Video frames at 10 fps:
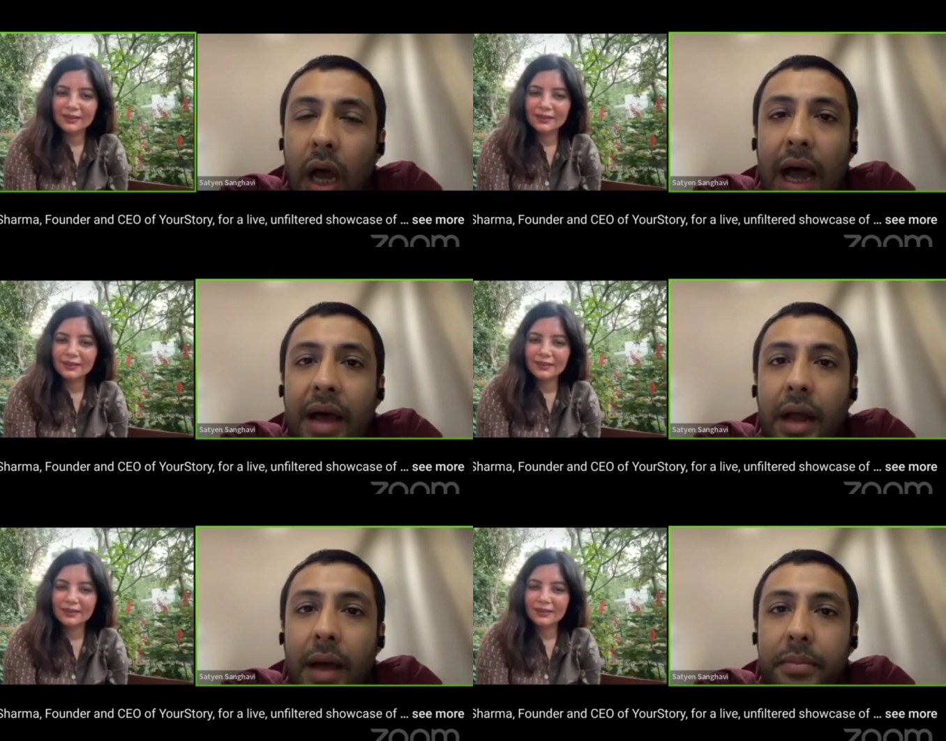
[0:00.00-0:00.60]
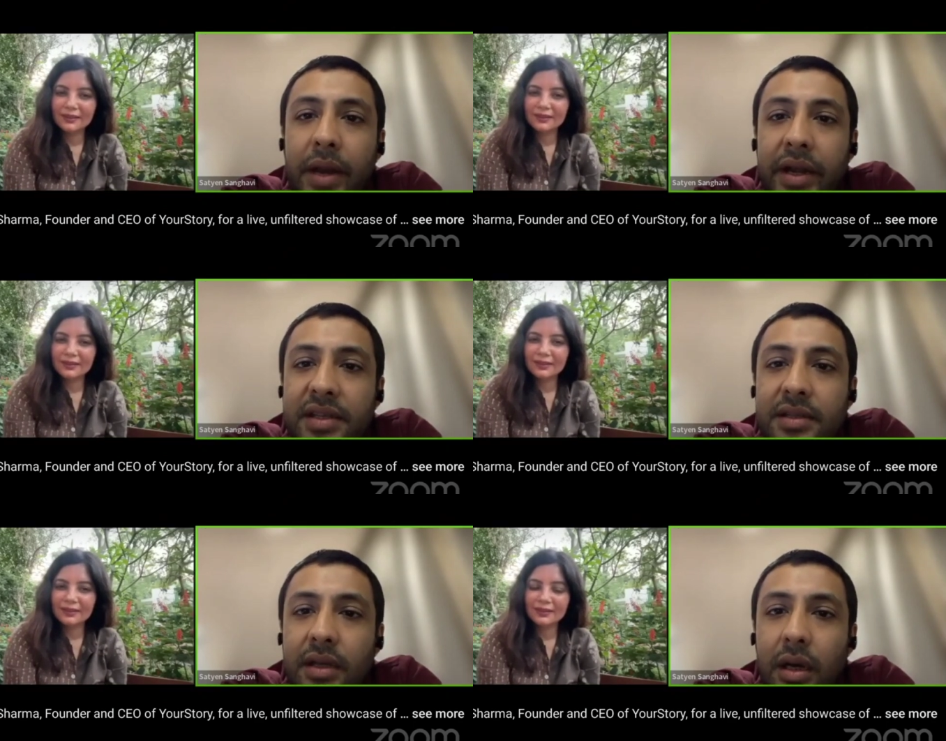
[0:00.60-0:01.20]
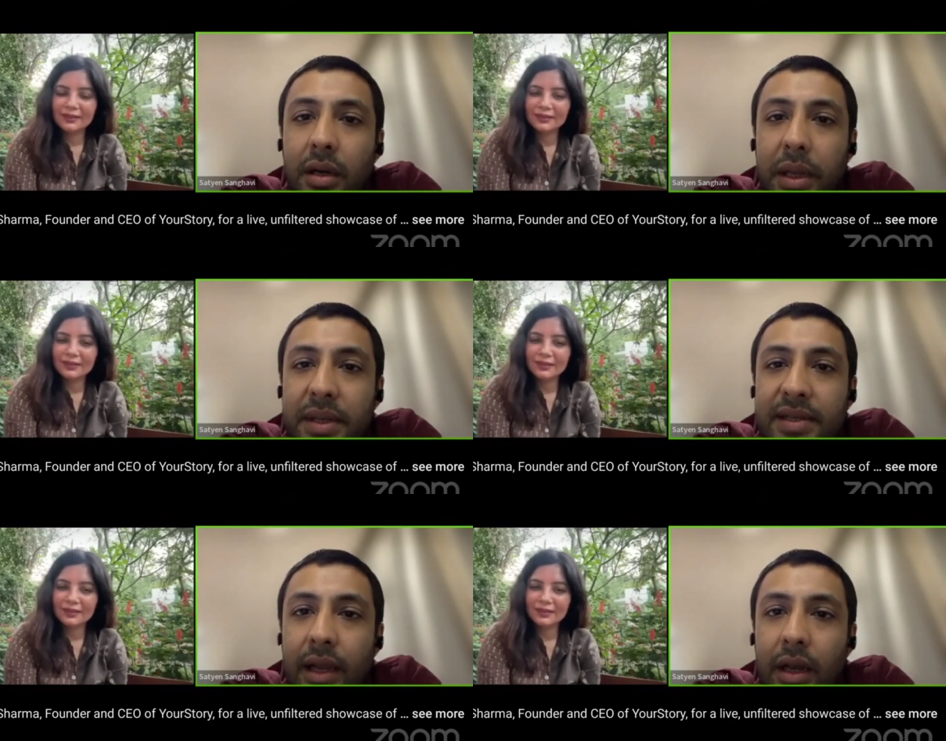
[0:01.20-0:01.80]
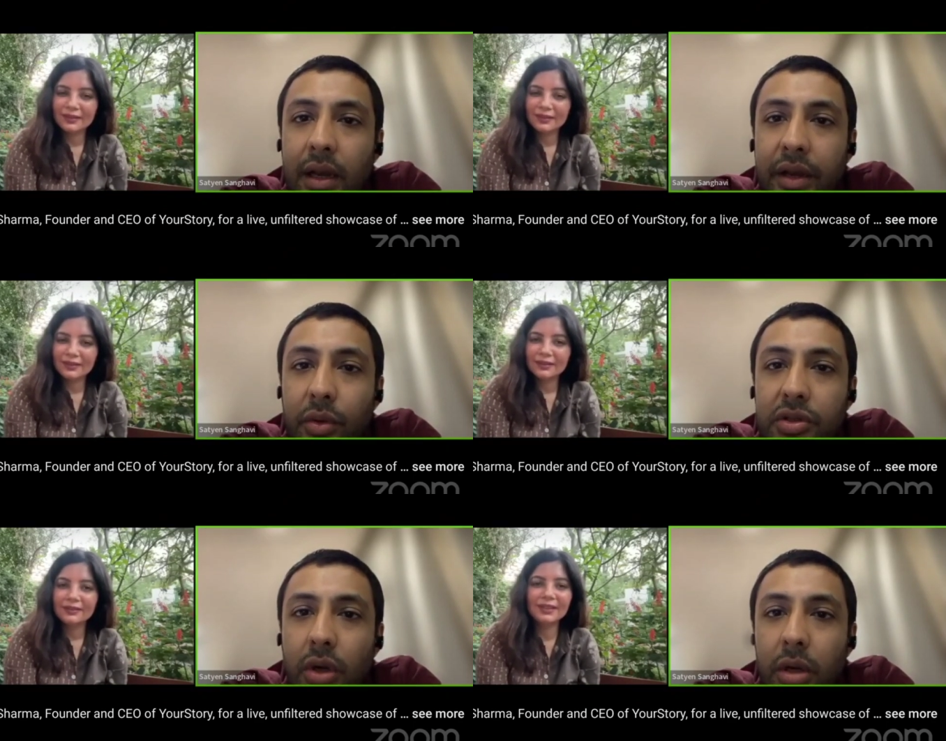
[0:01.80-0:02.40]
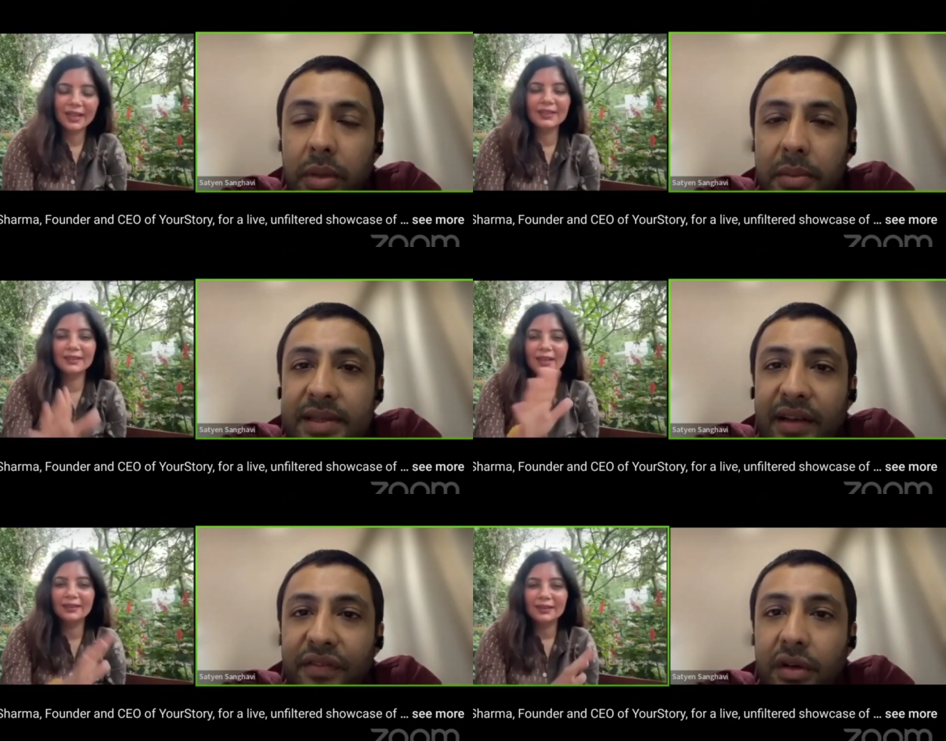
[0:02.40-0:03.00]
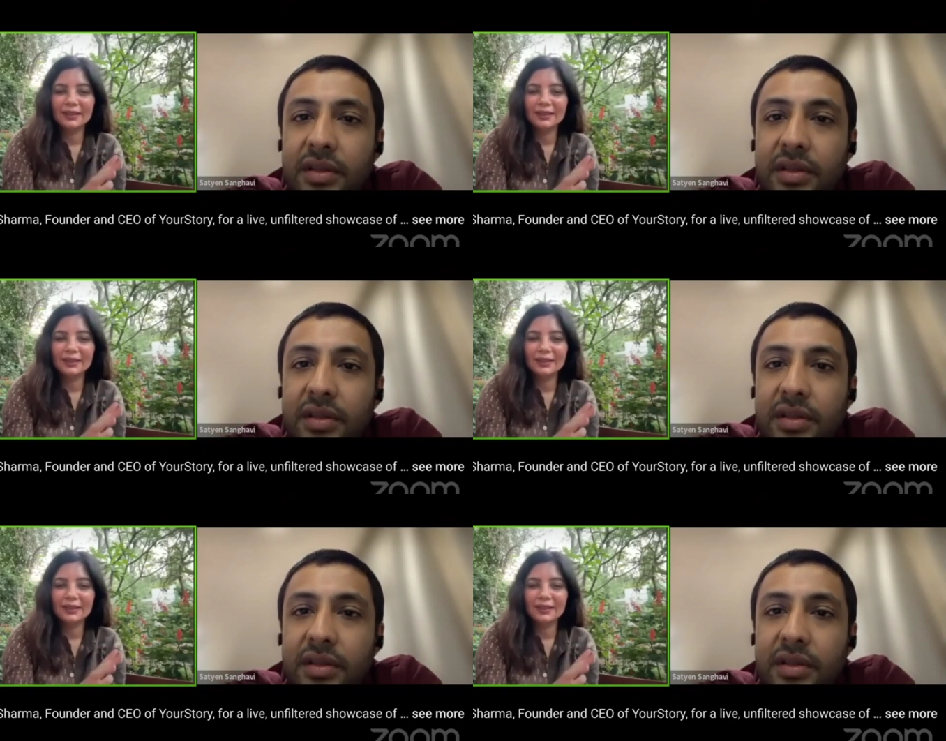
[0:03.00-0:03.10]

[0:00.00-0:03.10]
Speaker 1: uh, our, our brand is uh, baby cell it was called yeah, baby yeah, yeah.